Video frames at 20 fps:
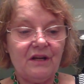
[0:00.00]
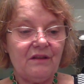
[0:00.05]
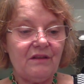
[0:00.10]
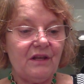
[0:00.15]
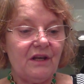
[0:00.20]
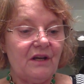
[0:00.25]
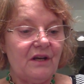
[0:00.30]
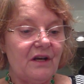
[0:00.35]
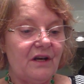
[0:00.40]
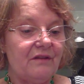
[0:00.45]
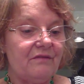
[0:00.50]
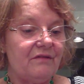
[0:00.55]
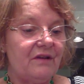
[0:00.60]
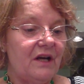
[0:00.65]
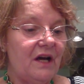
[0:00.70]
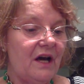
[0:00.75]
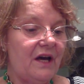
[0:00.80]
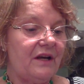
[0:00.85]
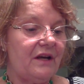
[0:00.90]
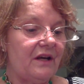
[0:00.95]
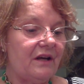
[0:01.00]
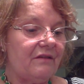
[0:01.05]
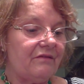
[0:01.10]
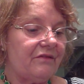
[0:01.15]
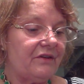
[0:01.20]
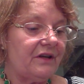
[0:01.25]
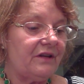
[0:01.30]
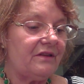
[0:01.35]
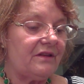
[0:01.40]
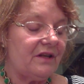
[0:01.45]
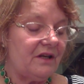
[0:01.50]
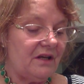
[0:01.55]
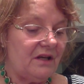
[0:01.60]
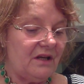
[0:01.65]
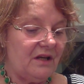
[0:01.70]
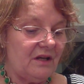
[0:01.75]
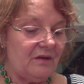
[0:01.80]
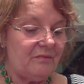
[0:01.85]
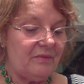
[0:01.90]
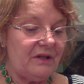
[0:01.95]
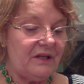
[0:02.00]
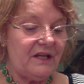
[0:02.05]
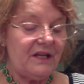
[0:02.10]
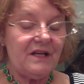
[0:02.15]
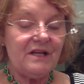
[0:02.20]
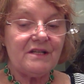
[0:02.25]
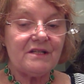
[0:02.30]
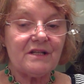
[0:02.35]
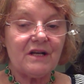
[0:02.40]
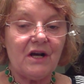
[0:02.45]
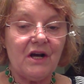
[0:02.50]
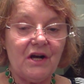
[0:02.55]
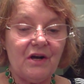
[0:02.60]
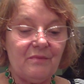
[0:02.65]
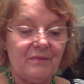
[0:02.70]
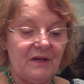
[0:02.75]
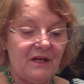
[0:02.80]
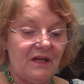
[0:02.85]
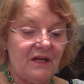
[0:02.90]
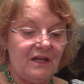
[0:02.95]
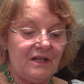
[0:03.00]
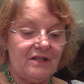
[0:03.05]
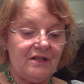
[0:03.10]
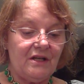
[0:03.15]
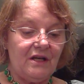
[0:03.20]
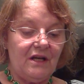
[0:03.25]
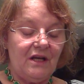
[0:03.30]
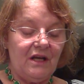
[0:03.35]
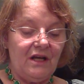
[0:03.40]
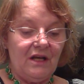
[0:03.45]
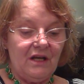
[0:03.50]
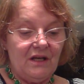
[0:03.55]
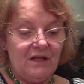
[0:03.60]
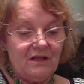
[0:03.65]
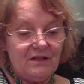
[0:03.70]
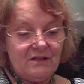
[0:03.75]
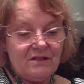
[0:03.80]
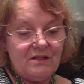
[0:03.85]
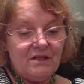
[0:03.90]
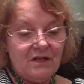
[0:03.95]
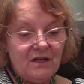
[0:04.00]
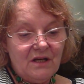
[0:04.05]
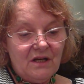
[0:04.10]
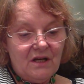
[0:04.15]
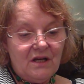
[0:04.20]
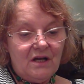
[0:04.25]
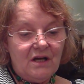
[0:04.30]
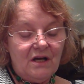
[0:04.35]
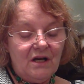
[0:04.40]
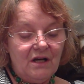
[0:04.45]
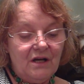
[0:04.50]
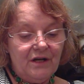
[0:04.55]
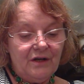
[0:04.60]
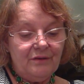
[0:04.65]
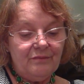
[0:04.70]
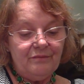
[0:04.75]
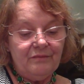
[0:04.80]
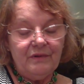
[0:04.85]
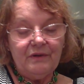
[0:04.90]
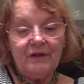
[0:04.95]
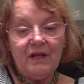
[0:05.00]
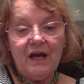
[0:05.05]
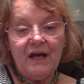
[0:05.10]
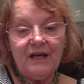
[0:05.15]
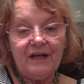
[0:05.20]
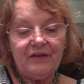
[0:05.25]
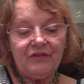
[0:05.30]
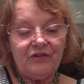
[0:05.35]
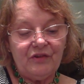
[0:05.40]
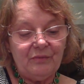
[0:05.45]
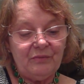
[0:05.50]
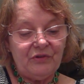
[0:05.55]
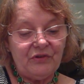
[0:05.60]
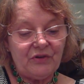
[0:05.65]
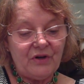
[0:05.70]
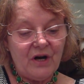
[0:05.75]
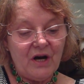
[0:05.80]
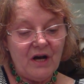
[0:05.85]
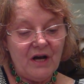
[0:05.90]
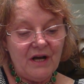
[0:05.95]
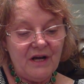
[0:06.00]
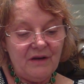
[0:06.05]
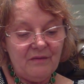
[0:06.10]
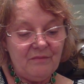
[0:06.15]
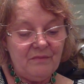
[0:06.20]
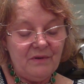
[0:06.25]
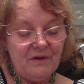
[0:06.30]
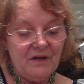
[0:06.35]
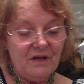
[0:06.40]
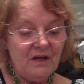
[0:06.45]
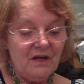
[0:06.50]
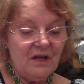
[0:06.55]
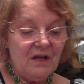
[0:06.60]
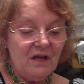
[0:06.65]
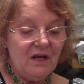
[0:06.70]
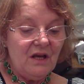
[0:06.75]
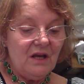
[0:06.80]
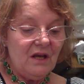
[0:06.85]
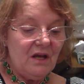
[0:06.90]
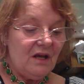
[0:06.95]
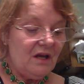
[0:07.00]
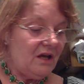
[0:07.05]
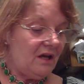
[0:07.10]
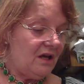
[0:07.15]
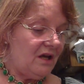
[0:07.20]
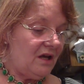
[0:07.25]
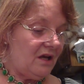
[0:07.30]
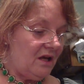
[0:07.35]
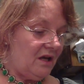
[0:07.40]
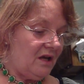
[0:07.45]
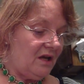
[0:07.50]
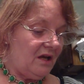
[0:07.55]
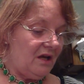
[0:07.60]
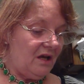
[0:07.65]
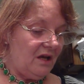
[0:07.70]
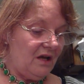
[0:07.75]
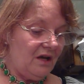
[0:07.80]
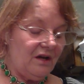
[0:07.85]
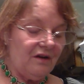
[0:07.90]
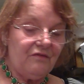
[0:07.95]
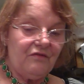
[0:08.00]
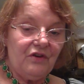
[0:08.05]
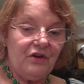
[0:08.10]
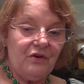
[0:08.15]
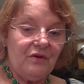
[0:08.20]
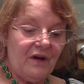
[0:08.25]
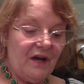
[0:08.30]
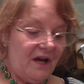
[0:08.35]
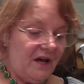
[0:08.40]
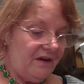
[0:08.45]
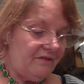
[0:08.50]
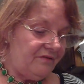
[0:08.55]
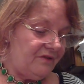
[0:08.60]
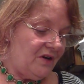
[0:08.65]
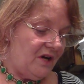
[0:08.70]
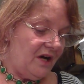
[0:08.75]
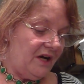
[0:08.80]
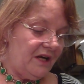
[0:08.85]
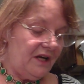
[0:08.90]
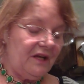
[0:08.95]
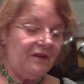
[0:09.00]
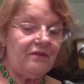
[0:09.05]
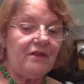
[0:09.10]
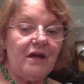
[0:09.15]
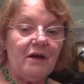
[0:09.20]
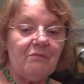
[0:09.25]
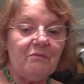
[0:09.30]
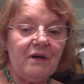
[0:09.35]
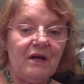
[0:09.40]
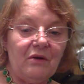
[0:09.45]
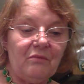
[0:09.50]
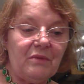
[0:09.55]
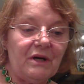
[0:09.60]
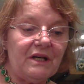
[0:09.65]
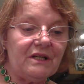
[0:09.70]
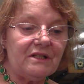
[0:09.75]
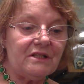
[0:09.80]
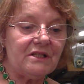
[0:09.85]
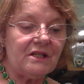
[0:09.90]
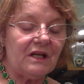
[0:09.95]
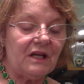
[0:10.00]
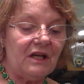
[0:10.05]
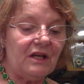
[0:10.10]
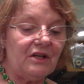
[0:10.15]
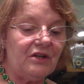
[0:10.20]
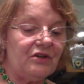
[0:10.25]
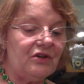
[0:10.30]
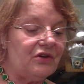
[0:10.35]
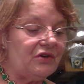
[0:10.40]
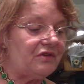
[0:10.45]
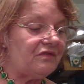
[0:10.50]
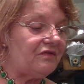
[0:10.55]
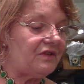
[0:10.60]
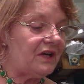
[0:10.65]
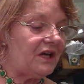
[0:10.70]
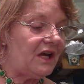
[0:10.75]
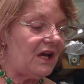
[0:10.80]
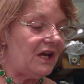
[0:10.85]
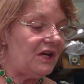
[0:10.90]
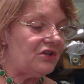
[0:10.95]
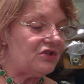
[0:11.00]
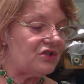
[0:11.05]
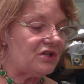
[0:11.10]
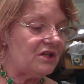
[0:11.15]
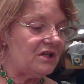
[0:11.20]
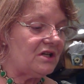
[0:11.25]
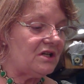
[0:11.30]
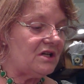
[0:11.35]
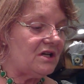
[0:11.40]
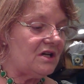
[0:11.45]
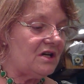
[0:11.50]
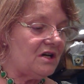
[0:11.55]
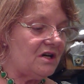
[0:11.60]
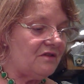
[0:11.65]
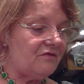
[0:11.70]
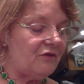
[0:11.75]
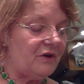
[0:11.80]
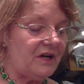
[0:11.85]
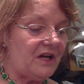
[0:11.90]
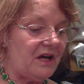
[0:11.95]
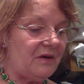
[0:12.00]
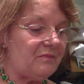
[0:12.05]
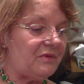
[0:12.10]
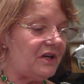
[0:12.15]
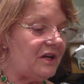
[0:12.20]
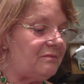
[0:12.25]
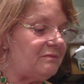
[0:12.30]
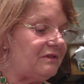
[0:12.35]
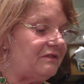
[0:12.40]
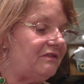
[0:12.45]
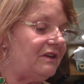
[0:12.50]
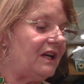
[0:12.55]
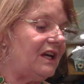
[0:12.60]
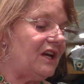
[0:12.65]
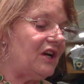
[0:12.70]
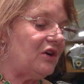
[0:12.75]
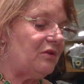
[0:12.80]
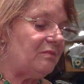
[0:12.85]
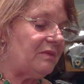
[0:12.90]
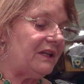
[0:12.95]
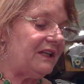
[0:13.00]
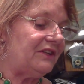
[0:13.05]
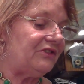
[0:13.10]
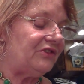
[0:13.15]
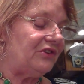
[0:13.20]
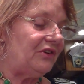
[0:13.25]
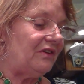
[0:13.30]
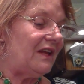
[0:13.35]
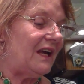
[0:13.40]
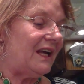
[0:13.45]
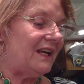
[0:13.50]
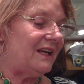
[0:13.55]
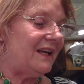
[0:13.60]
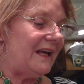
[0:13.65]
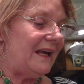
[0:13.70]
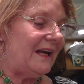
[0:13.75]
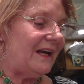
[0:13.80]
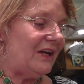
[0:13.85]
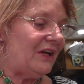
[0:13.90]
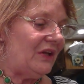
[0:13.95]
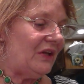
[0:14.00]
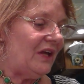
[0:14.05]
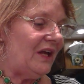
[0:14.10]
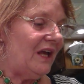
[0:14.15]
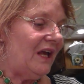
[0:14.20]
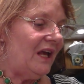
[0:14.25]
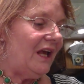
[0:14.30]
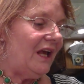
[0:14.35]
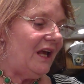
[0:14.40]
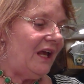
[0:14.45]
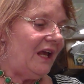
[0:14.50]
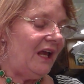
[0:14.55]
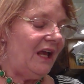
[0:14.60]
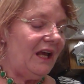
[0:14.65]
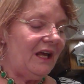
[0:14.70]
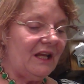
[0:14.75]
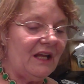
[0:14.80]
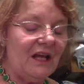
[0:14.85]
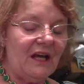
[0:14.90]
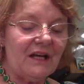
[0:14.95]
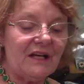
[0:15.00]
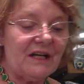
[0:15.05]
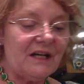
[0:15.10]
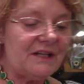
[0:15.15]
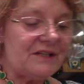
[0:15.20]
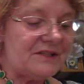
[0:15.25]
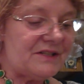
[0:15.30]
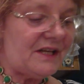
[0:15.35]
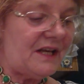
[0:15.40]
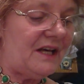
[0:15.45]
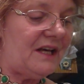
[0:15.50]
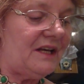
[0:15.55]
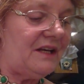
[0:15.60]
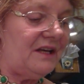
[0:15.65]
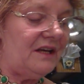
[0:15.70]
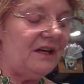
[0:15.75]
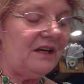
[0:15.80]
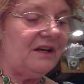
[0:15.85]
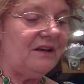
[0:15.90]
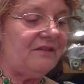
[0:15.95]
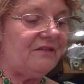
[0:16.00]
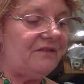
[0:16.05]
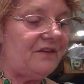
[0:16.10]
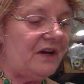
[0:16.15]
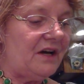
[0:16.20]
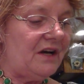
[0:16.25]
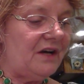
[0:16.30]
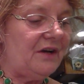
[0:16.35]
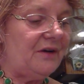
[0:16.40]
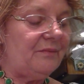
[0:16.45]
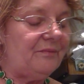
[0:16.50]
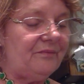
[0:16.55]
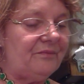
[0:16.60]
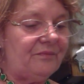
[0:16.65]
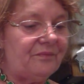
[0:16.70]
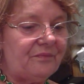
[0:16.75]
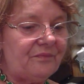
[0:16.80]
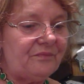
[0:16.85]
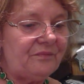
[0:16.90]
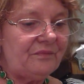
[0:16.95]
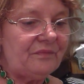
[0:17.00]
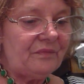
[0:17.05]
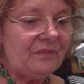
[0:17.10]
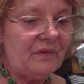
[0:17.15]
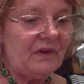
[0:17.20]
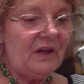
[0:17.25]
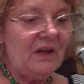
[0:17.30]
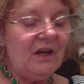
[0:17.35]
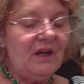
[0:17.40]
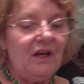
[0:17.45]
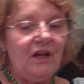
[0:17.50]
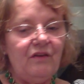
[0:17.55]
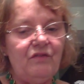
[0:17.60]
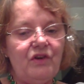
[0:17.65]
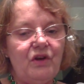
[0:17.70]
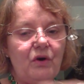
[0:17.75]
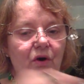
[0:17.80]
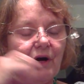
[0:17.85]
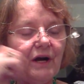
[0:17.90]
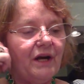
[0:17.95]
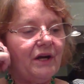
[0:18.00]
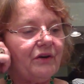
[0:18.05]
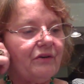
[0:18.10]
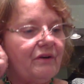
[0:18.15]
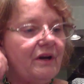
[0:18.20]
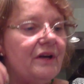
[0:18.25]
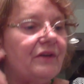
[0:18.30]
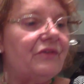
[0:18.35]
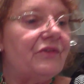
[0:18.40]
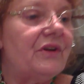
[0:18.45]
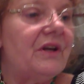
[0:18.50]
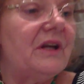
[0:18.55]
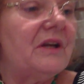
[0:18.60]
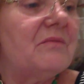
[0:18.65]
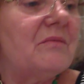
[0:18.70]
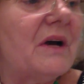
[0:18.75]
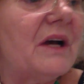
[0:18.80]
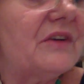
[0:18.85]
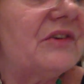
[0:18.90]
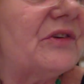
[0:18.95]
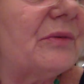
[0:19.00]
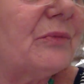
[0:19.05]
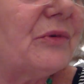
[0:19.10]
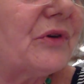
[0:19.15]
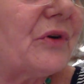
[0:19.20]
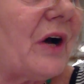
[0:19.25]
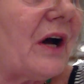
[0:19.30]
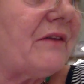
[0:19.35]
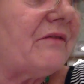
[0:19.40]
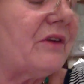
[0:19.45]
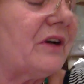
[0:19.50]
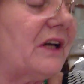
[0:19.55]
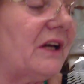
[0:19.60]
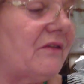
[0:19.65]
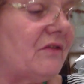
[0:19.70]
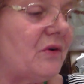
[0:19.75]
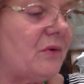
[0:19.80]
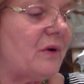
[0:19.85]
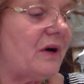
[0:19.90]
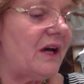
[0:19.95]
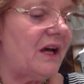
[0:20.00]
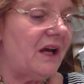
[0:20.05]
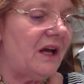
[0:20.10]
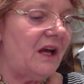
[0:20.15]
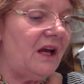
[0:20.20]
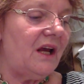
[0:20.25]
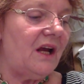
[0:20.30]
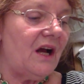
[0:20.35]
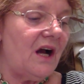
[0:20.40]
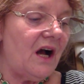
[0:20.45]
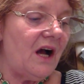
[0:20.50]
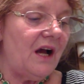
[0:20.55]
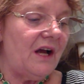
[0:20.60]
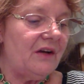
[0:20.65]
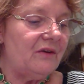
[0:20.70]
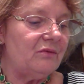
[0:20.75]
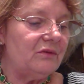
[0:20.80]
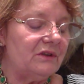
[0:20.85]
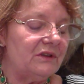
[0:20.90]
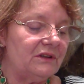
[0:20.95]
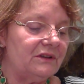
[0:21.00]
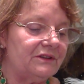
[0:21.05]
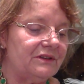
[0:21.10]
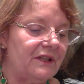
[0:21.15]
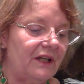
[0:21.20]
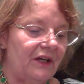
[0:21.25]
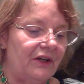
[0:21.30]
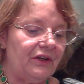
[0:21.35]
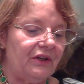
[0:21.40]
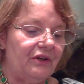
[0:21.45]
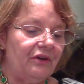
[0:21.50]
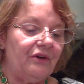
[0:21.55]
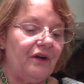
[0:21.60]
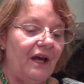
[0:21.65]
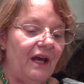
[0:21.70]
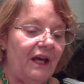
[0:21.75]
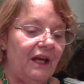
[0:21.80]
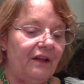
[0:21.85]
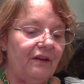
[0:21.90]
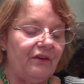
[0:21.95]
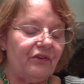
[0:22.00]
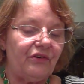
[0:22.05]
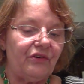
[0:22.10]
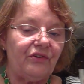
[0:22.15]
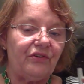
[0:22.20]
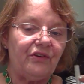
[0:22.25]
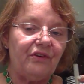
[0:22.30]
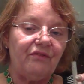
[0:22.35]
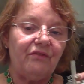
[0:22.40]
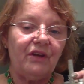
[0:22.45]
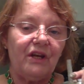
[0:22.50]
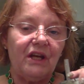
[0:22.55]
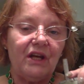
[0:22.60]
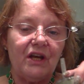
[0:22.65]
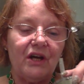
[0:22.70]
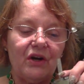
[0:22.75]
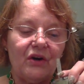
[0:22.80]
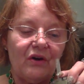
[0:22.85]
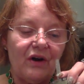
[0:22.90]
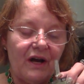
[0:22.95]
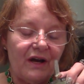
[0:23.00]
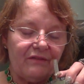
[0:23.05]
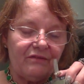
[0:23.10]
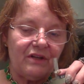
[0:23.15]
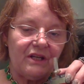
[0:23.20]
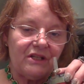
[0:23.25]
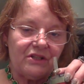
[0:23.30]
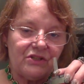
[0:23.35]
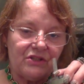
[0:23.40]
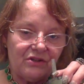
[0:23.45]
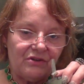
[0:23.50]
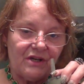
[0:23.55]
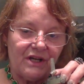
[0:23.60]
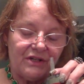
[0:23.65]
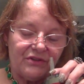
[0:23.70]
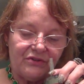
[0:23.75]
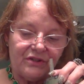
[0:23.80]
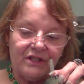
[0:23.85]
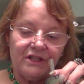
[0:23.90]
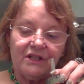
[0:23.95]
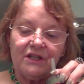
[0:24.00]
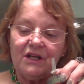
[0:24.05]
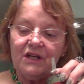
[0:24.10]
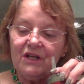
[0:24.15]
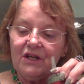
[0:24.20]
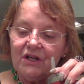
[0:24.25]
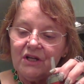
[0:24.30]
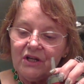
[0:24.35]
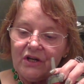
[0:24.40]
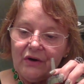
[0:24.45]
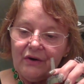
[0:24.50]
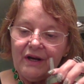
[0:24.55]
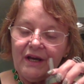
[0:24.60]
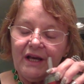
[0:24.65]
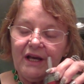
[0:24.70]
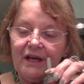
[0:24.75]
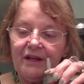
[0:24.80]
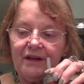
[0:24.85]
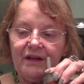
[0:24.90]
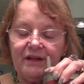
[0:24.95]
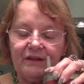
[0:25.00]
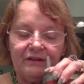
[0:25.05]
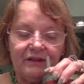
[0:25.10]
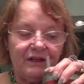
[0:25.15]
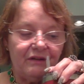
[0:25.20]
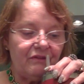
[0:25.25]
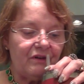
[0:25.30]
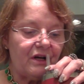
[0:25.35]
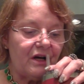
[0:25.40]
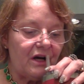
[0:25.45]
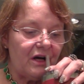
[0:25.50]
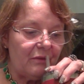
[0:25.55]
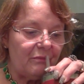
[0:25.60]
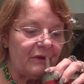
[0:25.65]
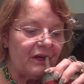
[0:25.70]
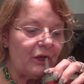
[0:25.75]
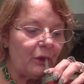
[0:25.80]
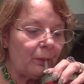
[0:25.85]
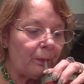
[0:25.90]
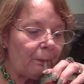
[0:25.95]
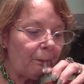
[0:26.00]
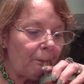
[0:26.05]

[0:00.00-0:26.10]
I think I've got everything. Please comment and um, like, subscribe. And if you have not hit that bell button to get a notification uh, when I put up a video, please do that now. And like I said, if, um, if you are interested in my subscriber giveaway, I will tell you, hey, this is the video. I've hit two hundred. Go ahead and leave a comment.